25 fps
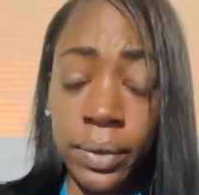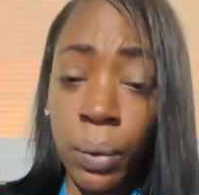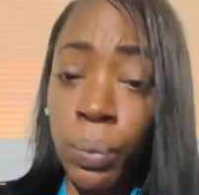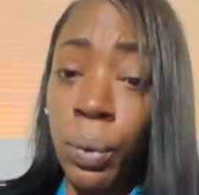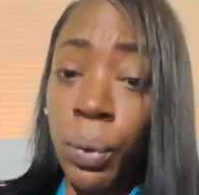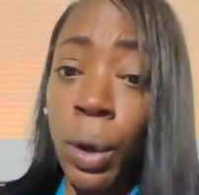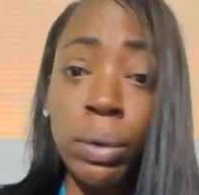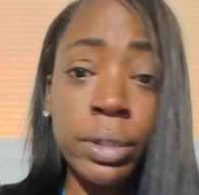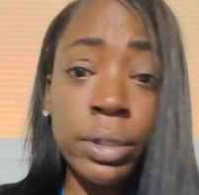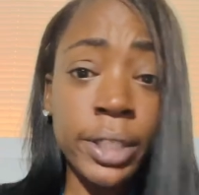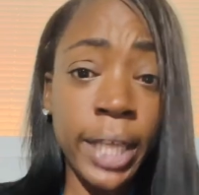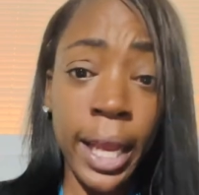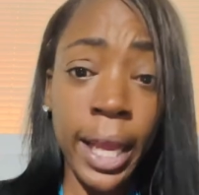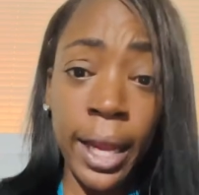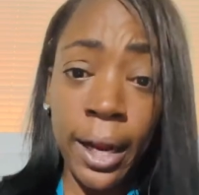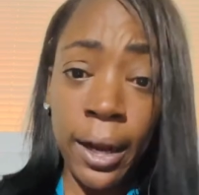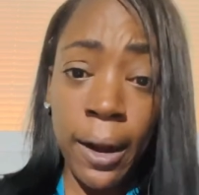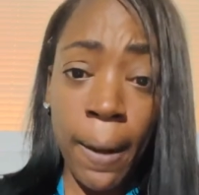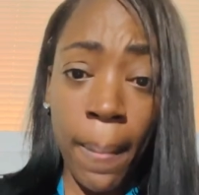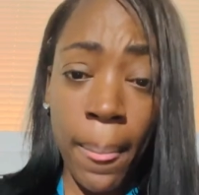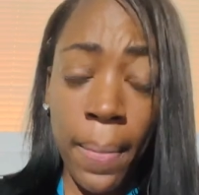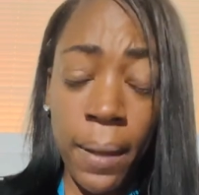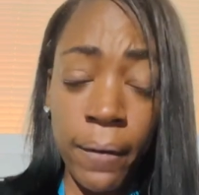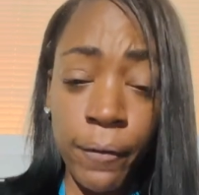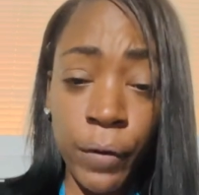Rotate,
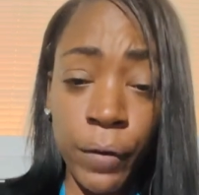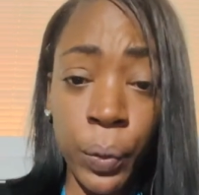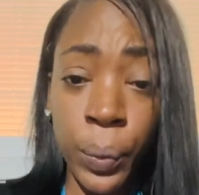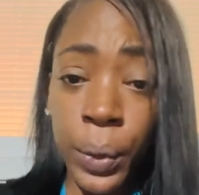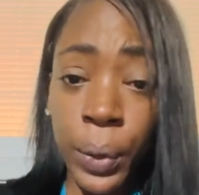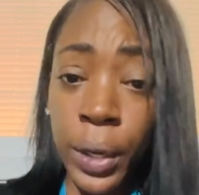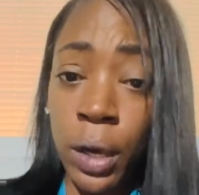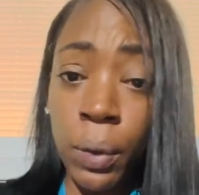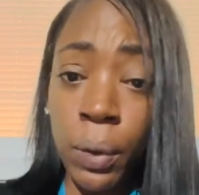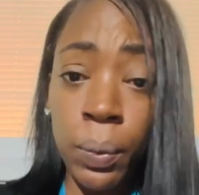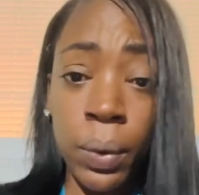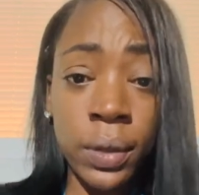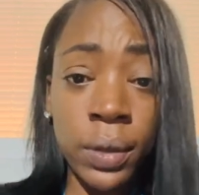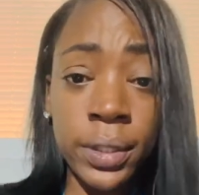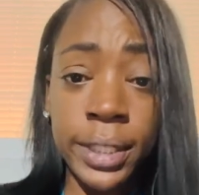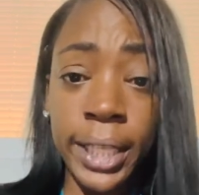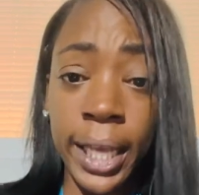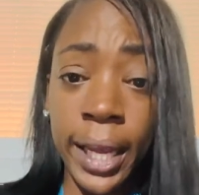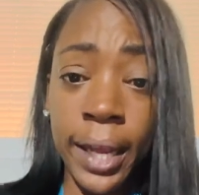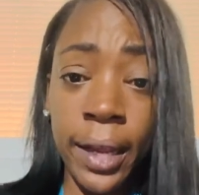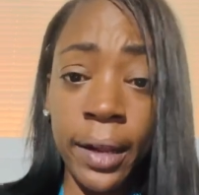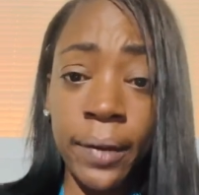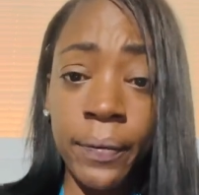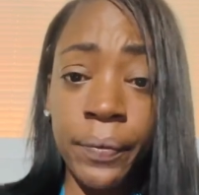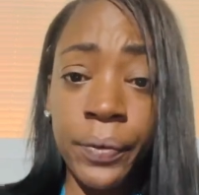for real,
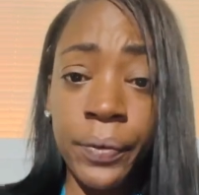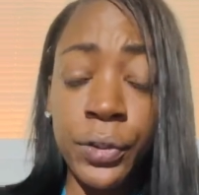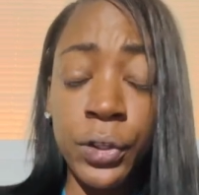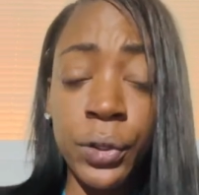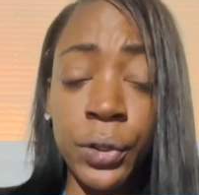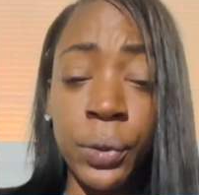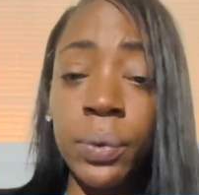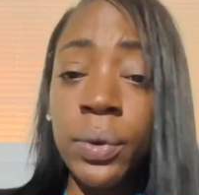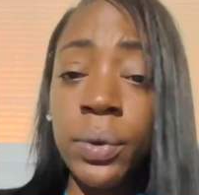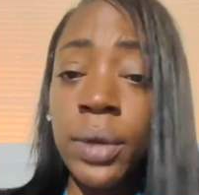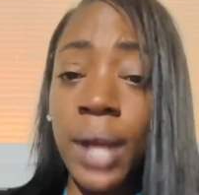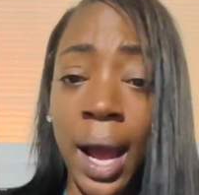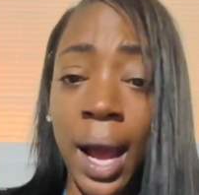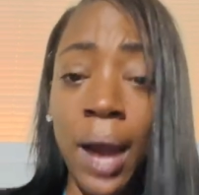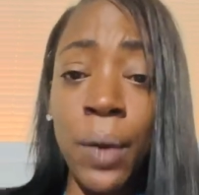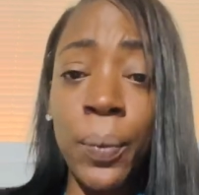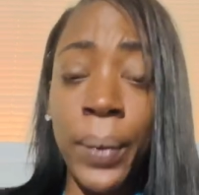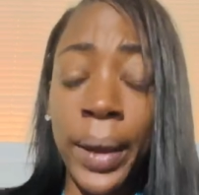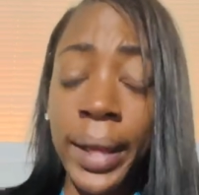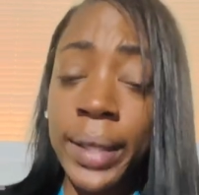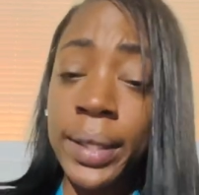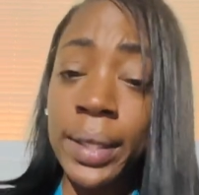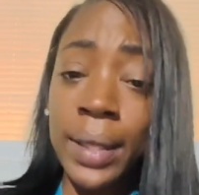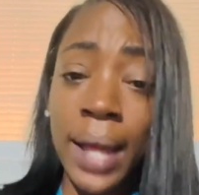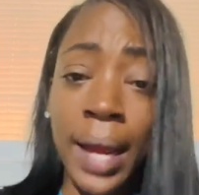rotate. Do not
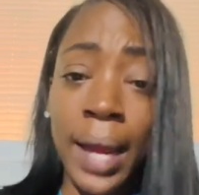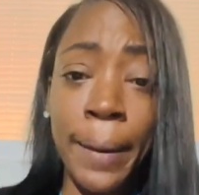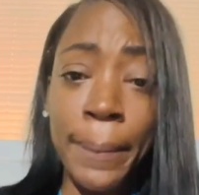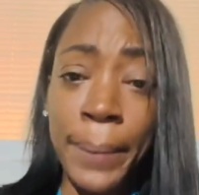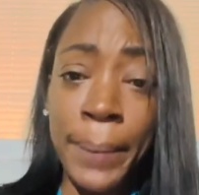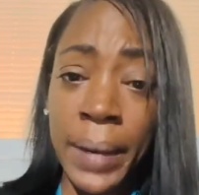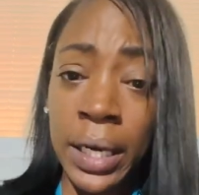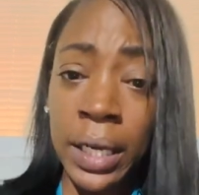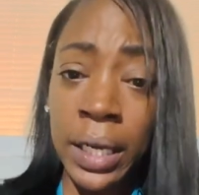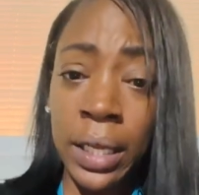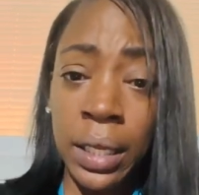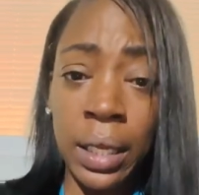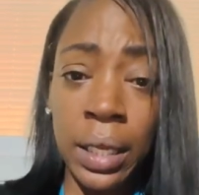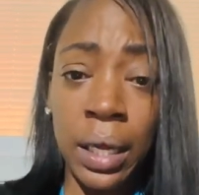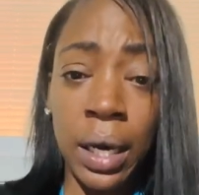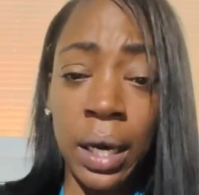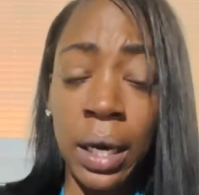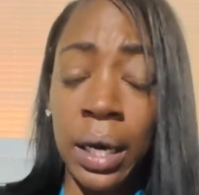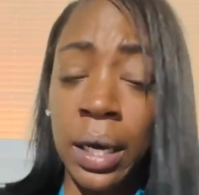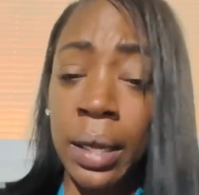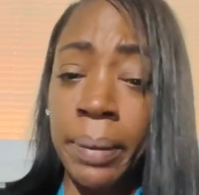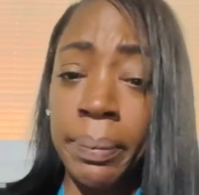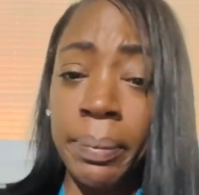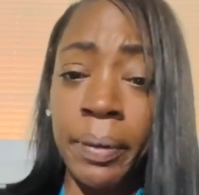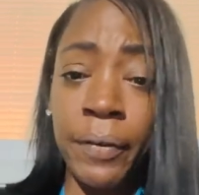waste a lot of money
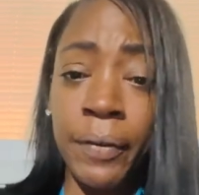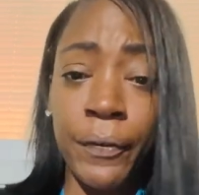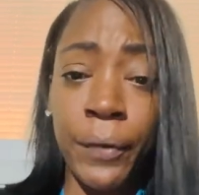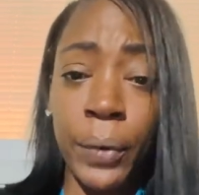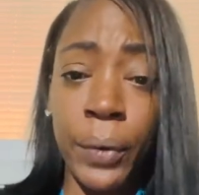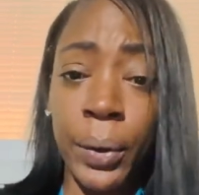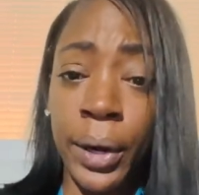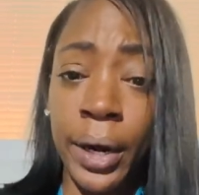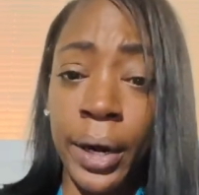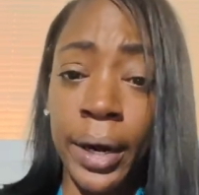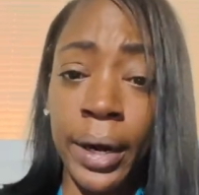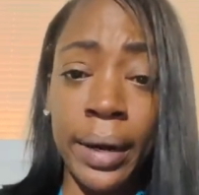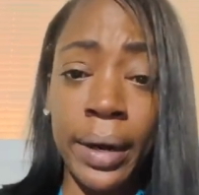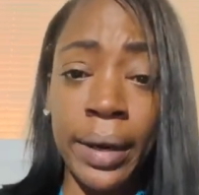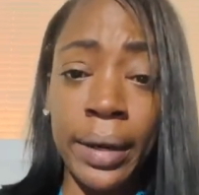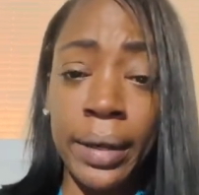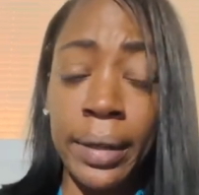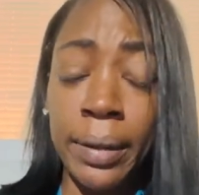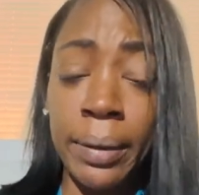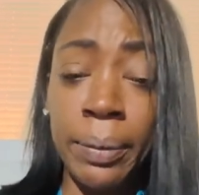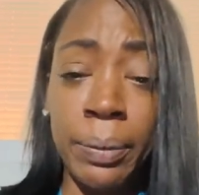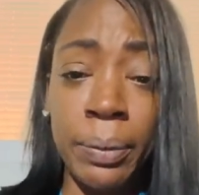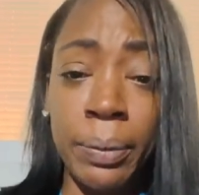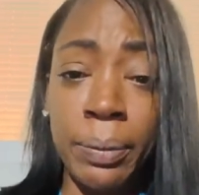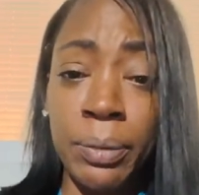for
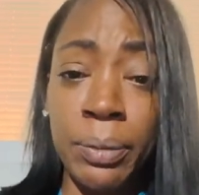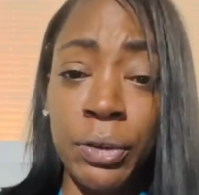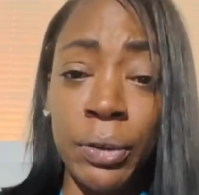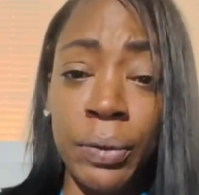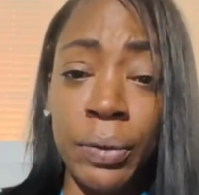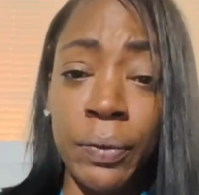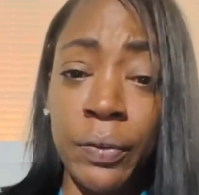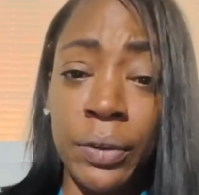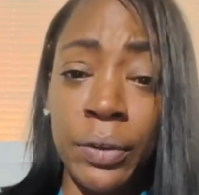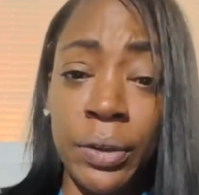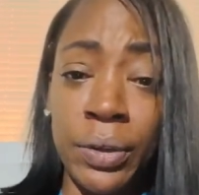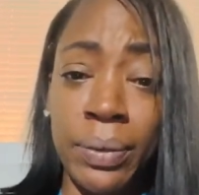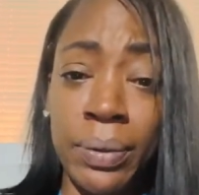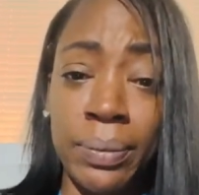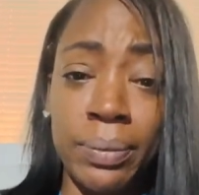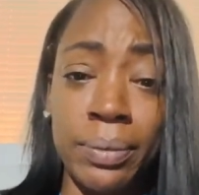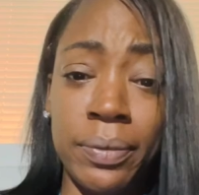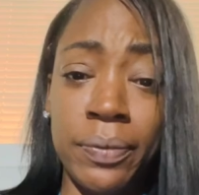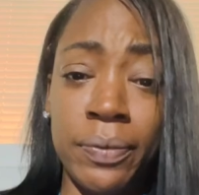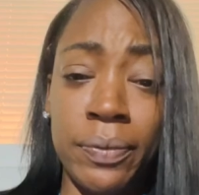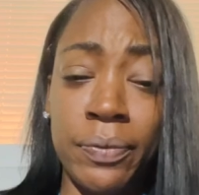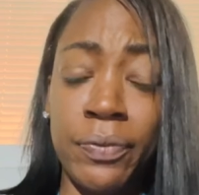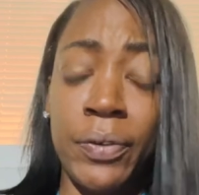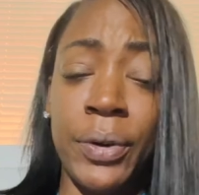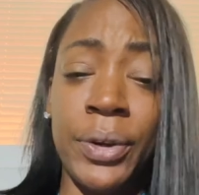
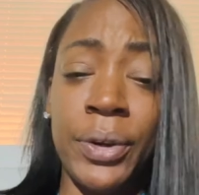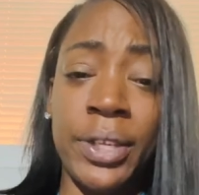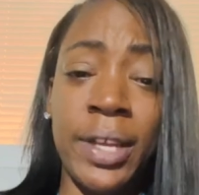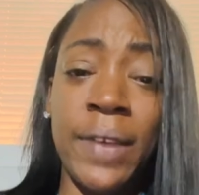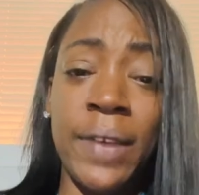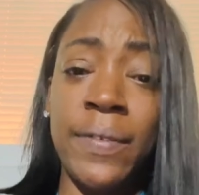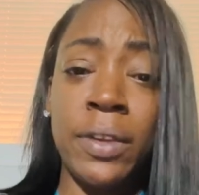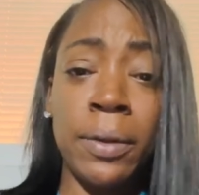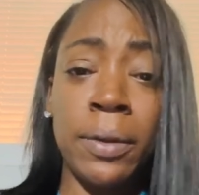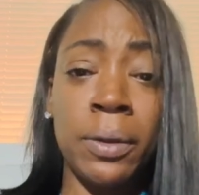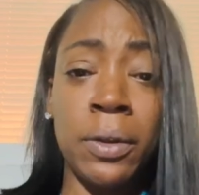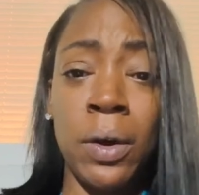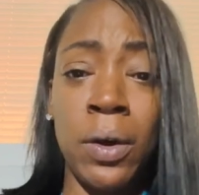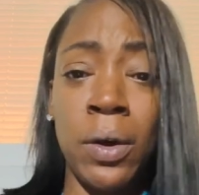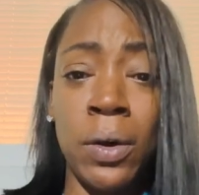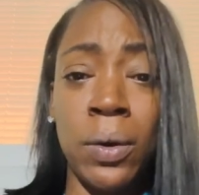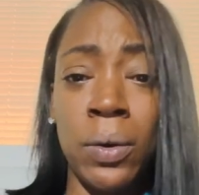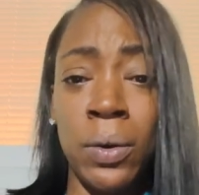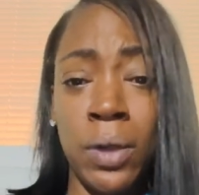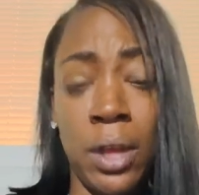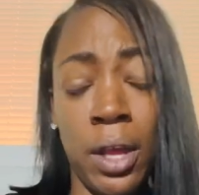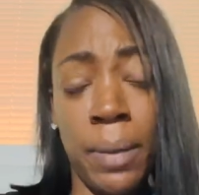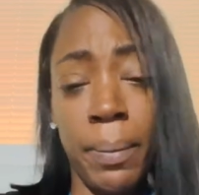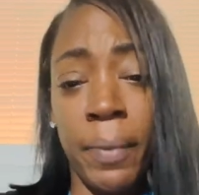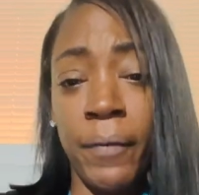stuff to go
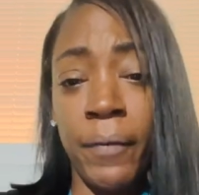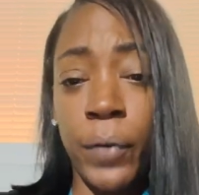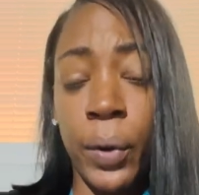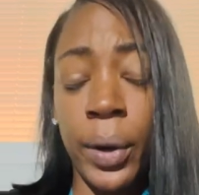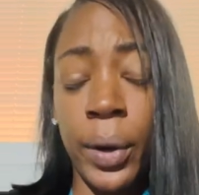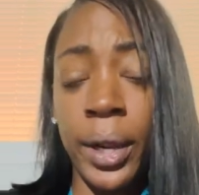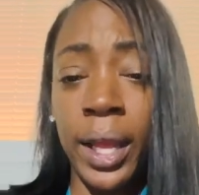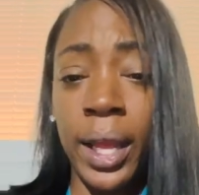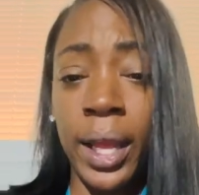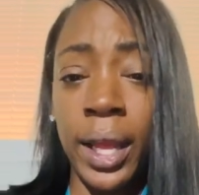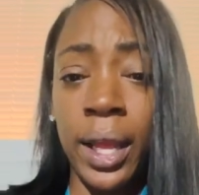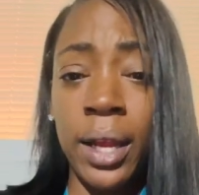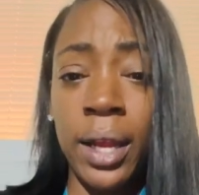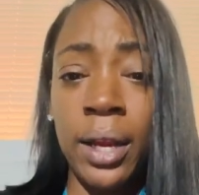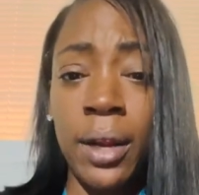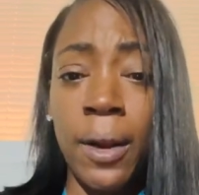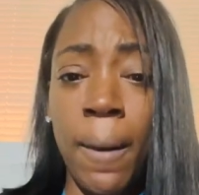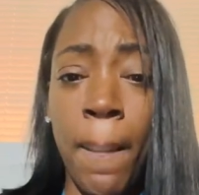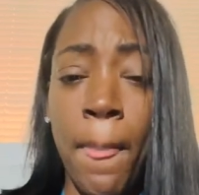beforehand.